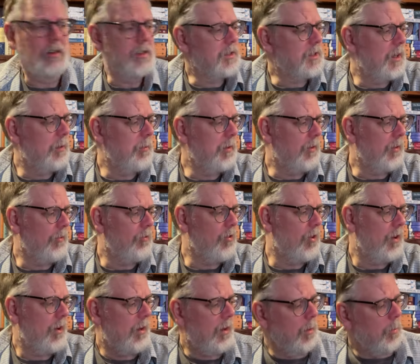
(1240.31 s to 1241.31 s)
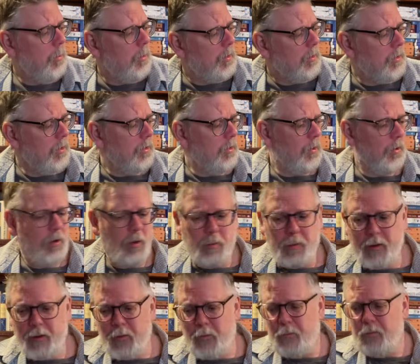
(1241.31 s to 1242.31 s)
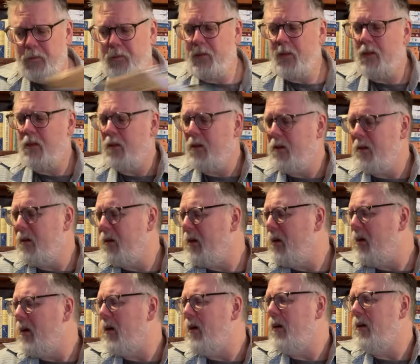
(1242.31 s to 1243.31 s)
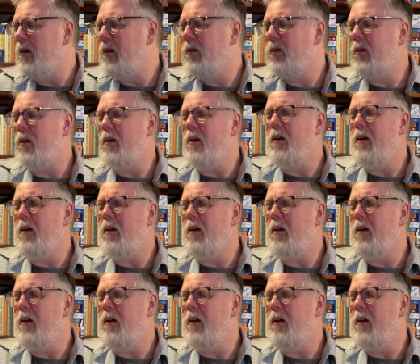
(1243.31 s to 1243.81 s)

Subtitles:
in the same genre I want to talk about, and